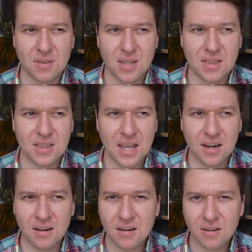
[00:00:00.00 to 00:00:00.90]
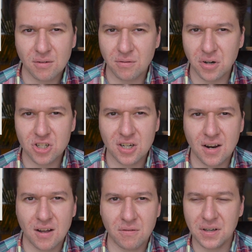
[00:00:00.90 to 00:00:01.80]
The thin version
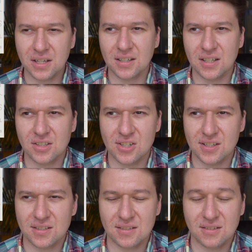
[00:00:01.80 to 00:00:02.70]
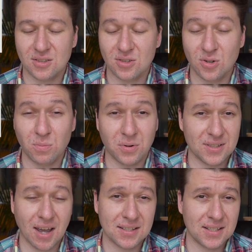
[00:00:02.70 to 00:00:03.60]
of it is just super
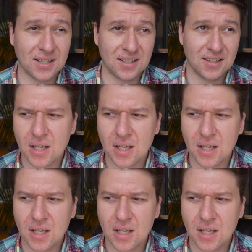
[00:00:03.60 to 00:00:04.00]
sexy.